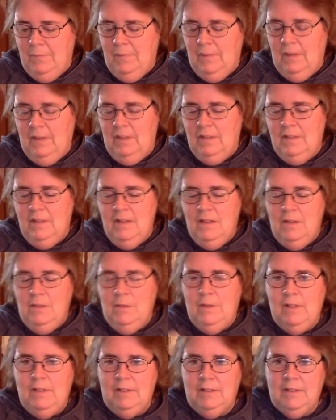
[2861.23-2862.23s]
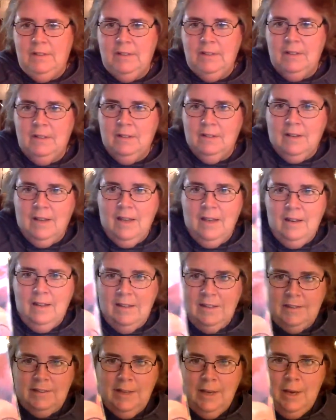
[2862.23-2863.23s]
Here's another one. It's kind of
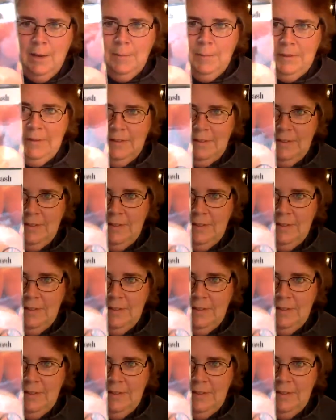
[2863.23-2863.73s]
the same as this